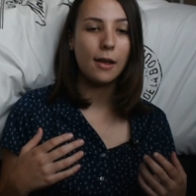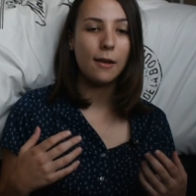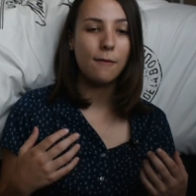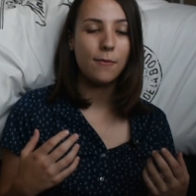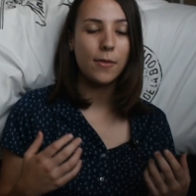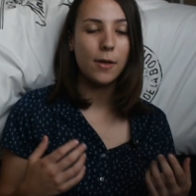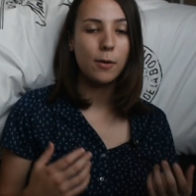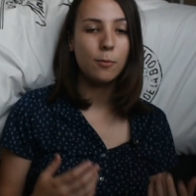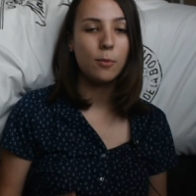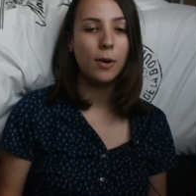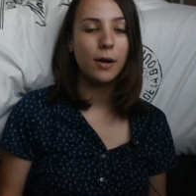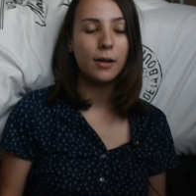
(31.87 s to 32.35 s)

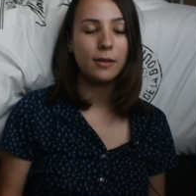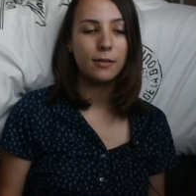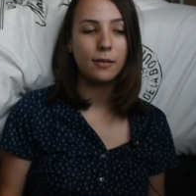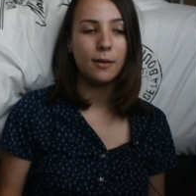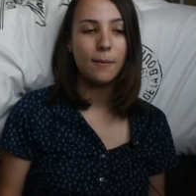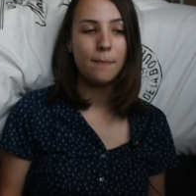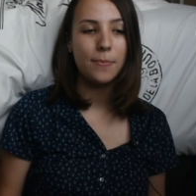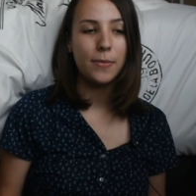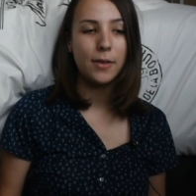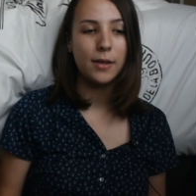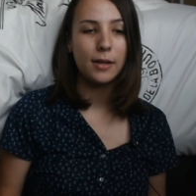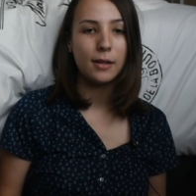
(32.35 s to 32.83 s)
if they want
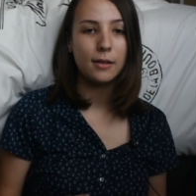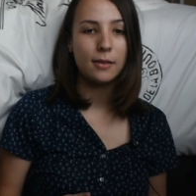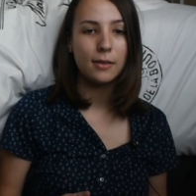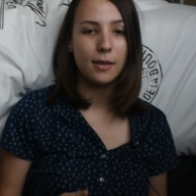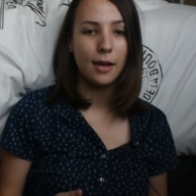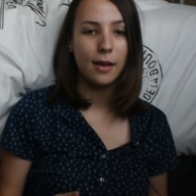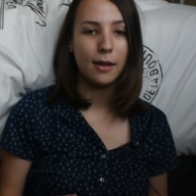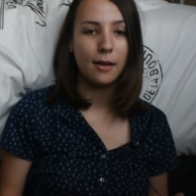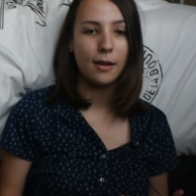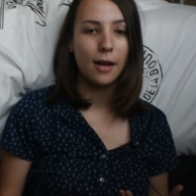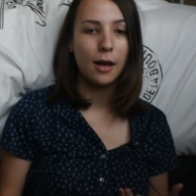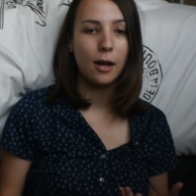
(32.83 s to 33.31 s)
something
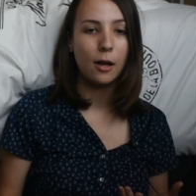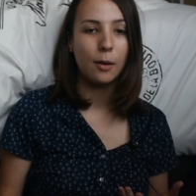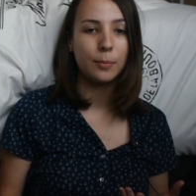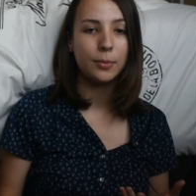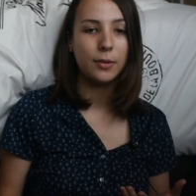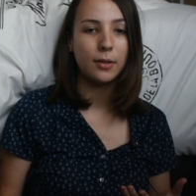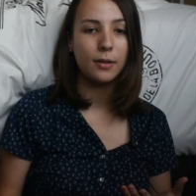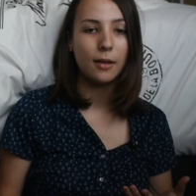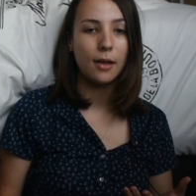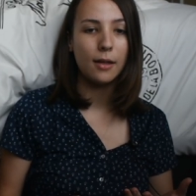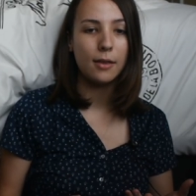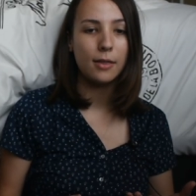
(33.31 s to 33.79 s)
that
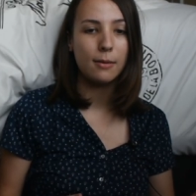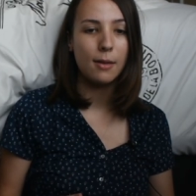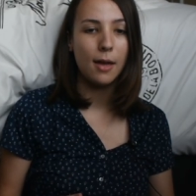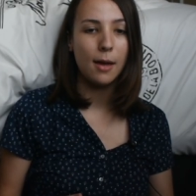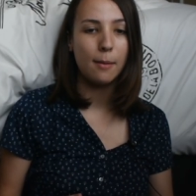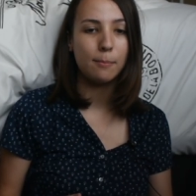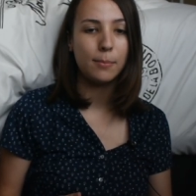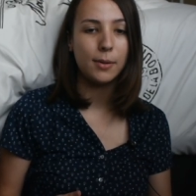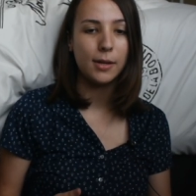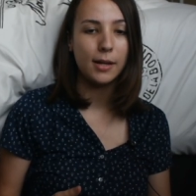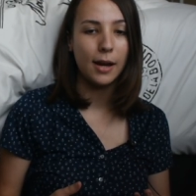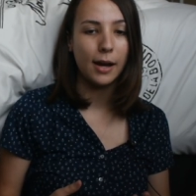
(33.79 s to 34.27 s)
helps
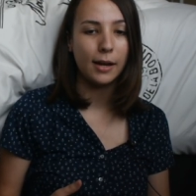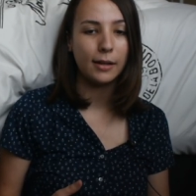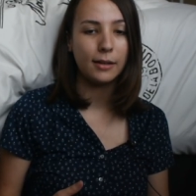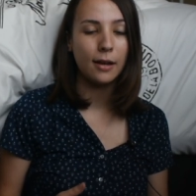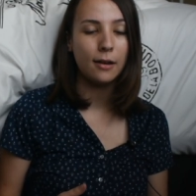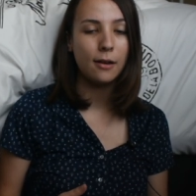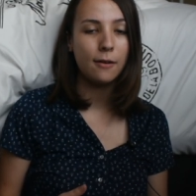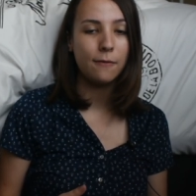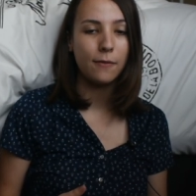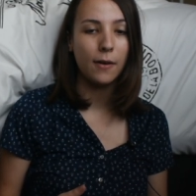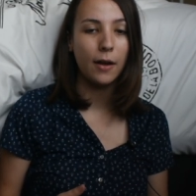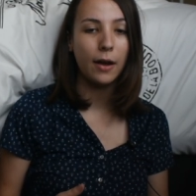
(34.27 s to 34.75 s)
them be
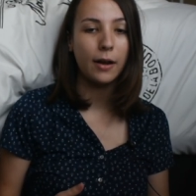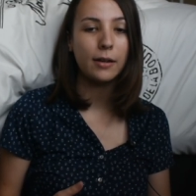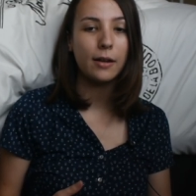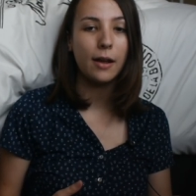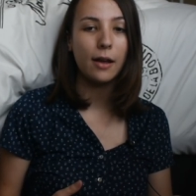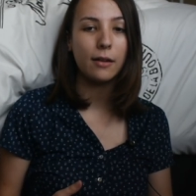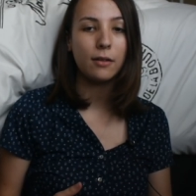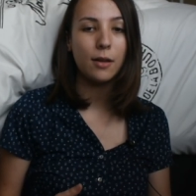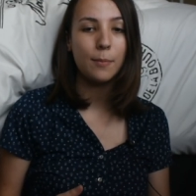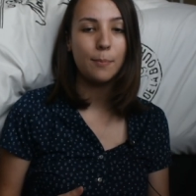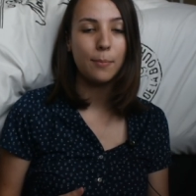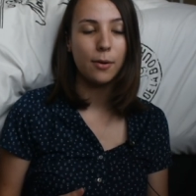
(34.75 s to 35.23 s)
identified
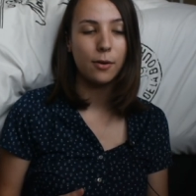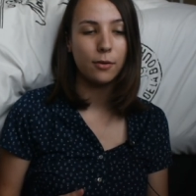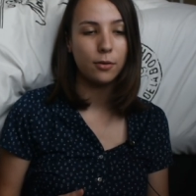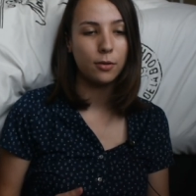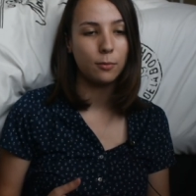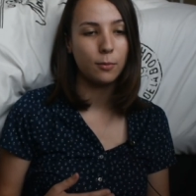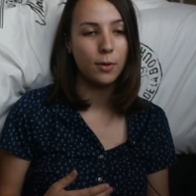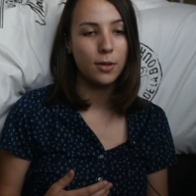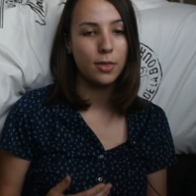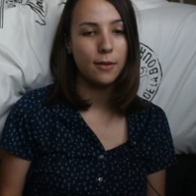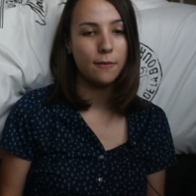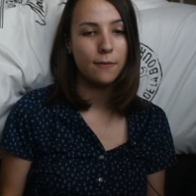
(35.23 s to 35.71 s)
as a
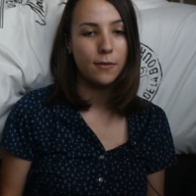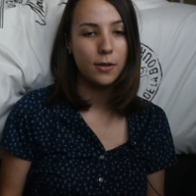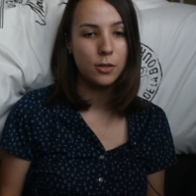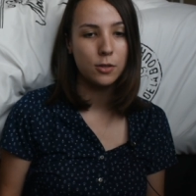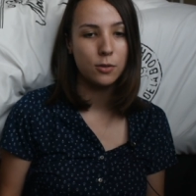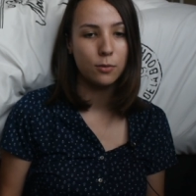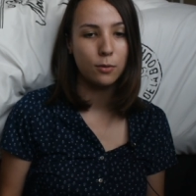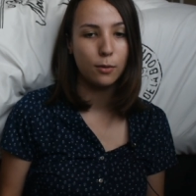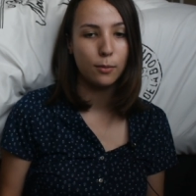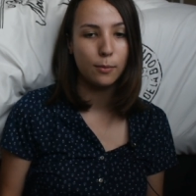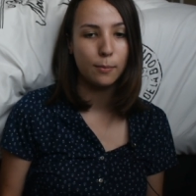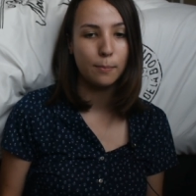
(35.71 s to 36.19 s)
person with a
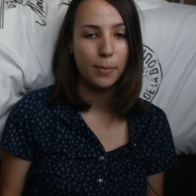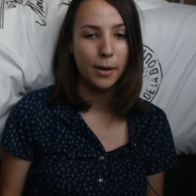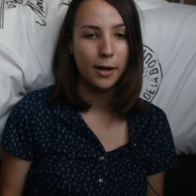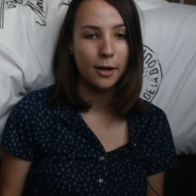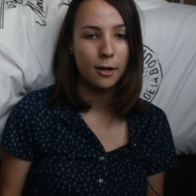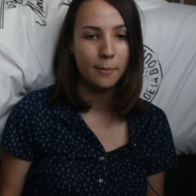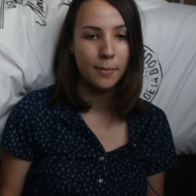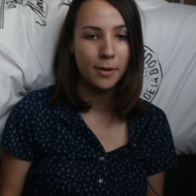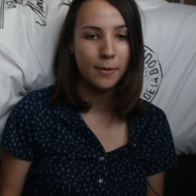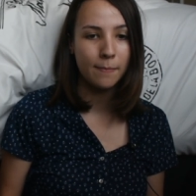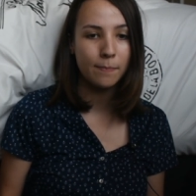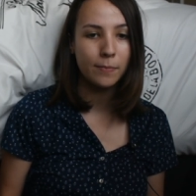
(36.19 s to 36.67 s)
visual
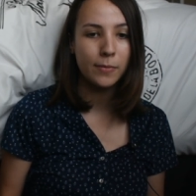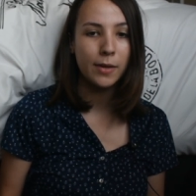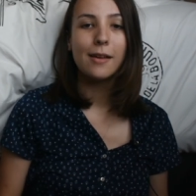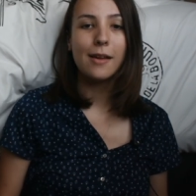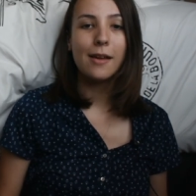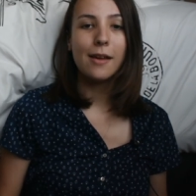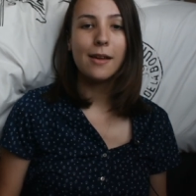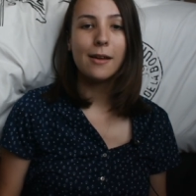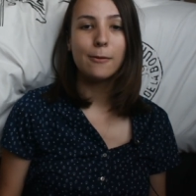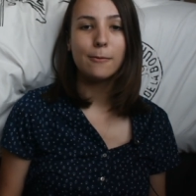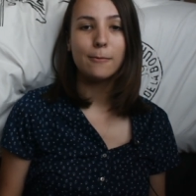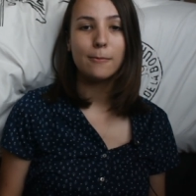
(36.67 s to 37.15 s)
impairment.
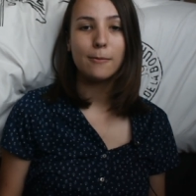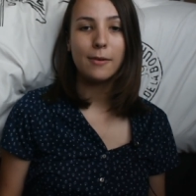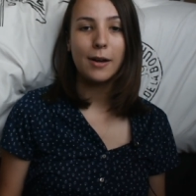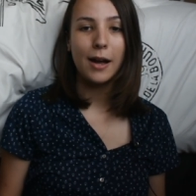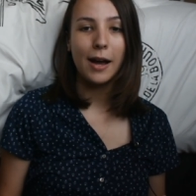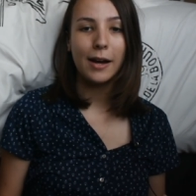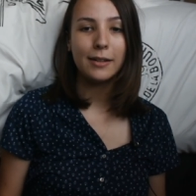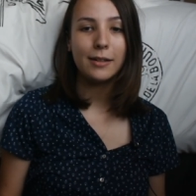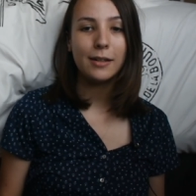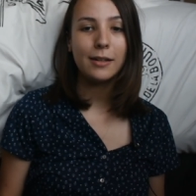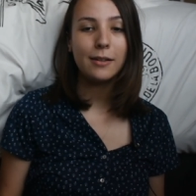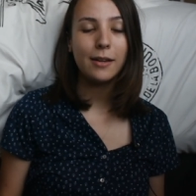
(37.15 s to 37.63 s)

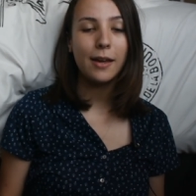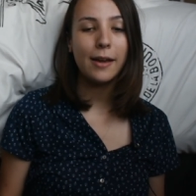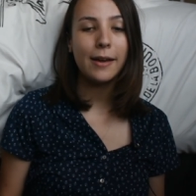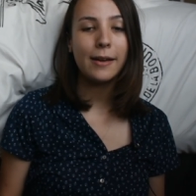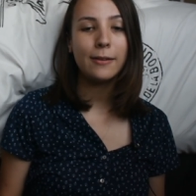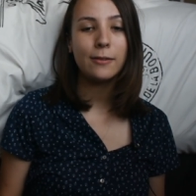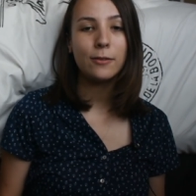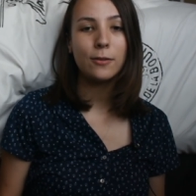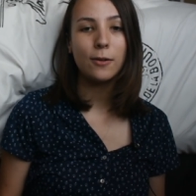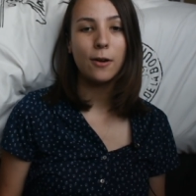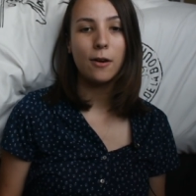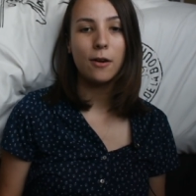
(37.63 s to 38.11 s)
ID
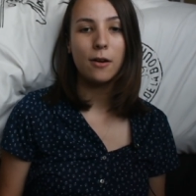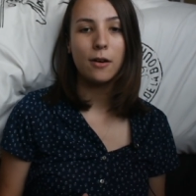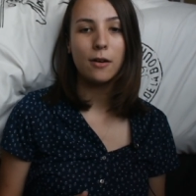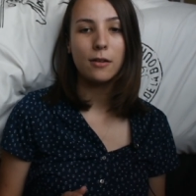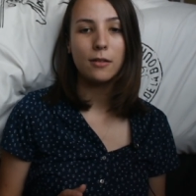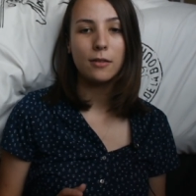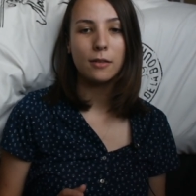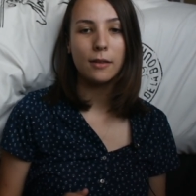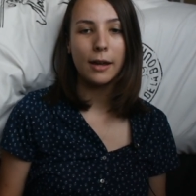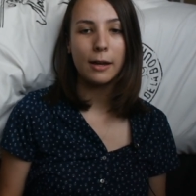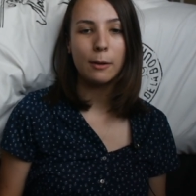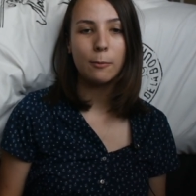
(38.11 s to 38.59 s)
canes
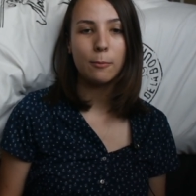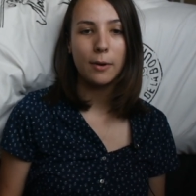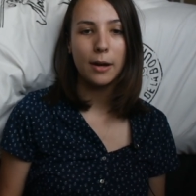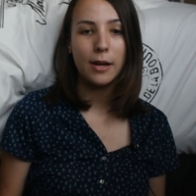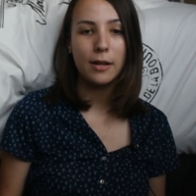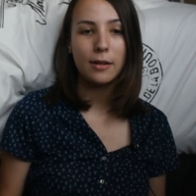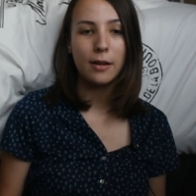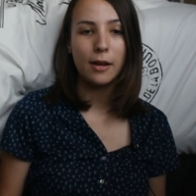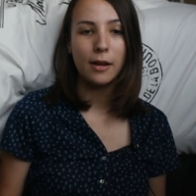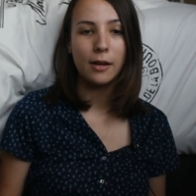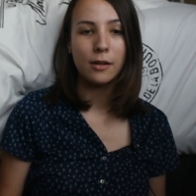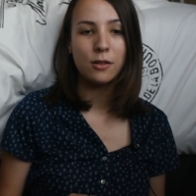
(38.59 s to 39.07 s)
are
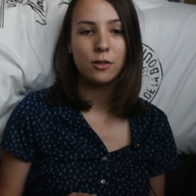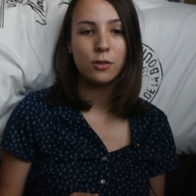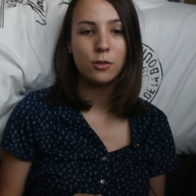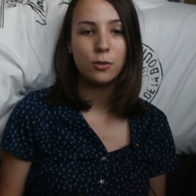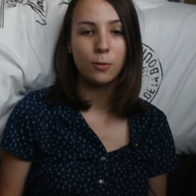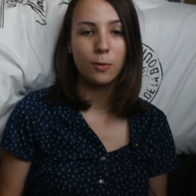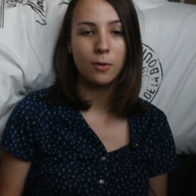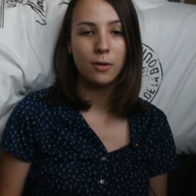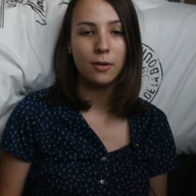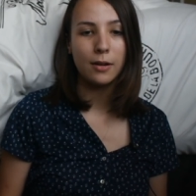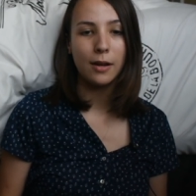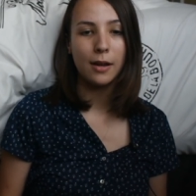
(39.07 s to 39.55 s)
lightweight and
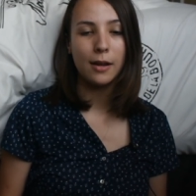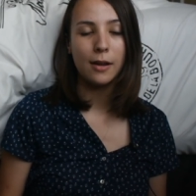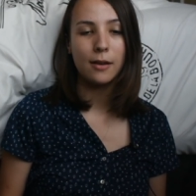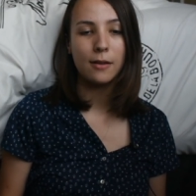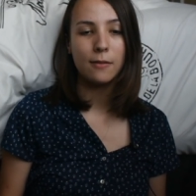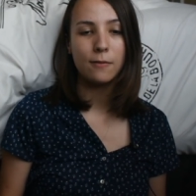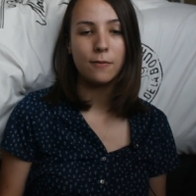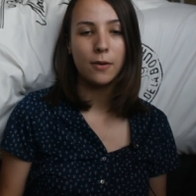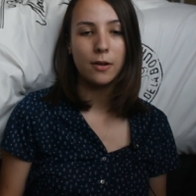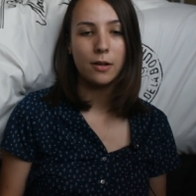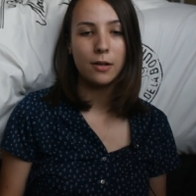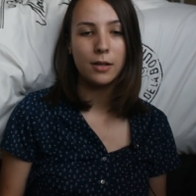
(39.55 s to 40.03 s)
short
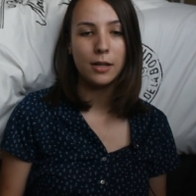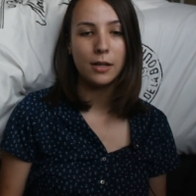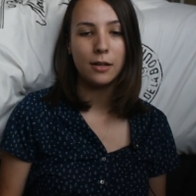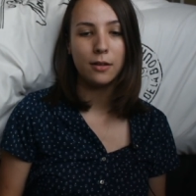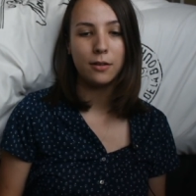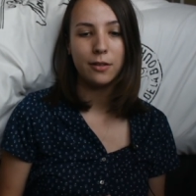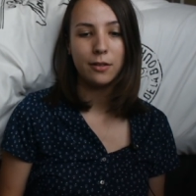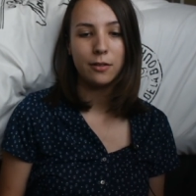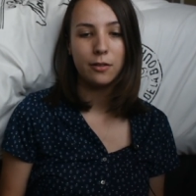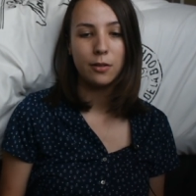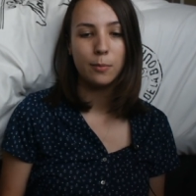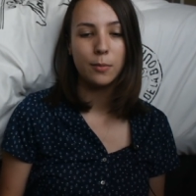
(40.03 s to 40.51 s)
and very
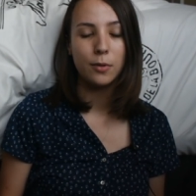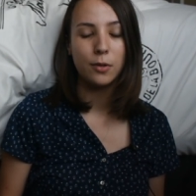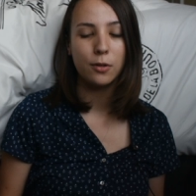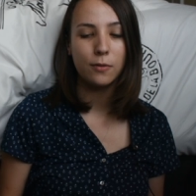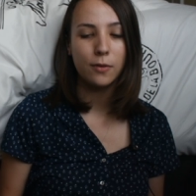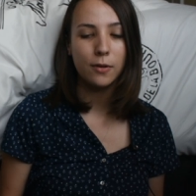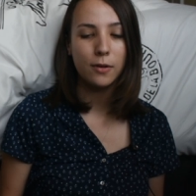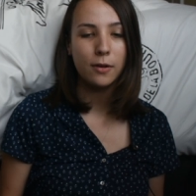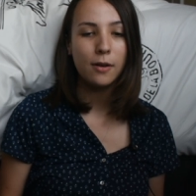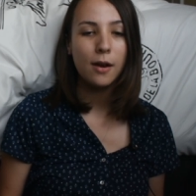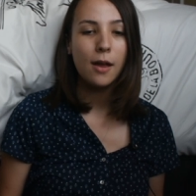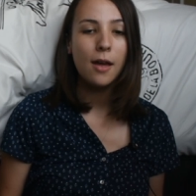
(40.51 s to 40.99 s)
easy to
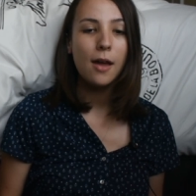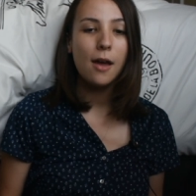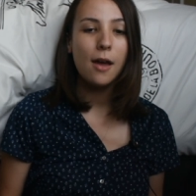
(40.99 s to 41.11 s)
maneuver.